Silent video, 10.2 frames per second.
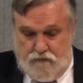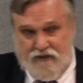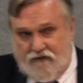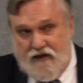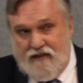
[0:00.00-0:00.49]

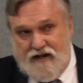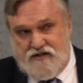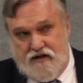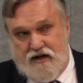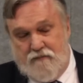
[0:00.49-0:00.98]
but the thing that
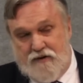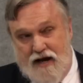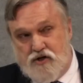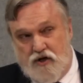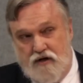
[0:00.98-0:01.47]
is a
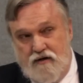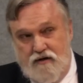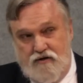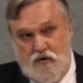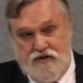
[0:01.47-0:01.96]
temptation
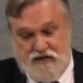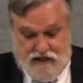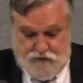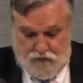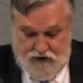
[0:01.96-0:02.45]
to
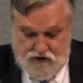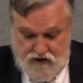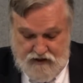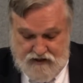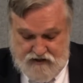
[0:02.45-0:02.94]

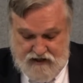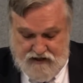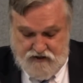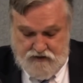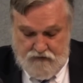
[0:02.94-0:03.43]
exasperation is
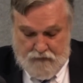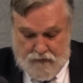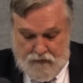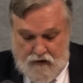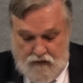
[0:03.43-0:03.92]
this.
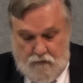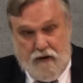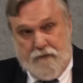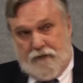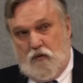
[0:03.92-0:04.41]
The
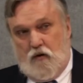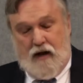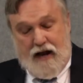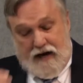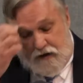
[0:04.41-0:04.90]
people who
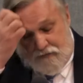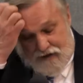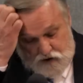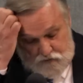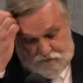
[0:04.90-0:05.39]
are lying
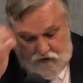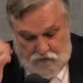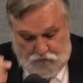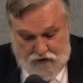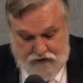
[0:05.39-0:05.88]
about you
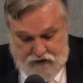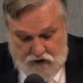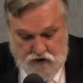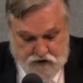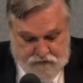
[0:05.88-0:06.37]
feel free to
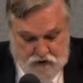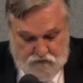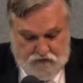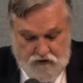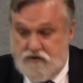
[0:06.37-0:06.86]
use
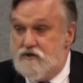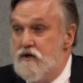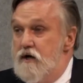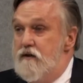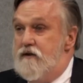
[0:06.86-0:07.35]
maneuvers
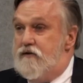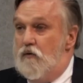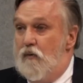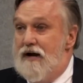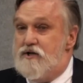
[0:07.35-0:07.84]
that
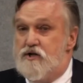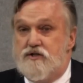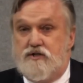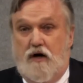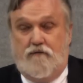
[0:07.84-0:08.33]
the
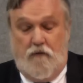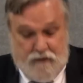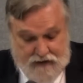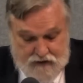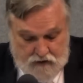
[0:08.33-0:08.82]
righteous are
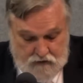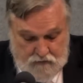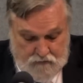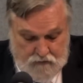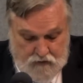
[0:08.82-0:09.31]
forbidden,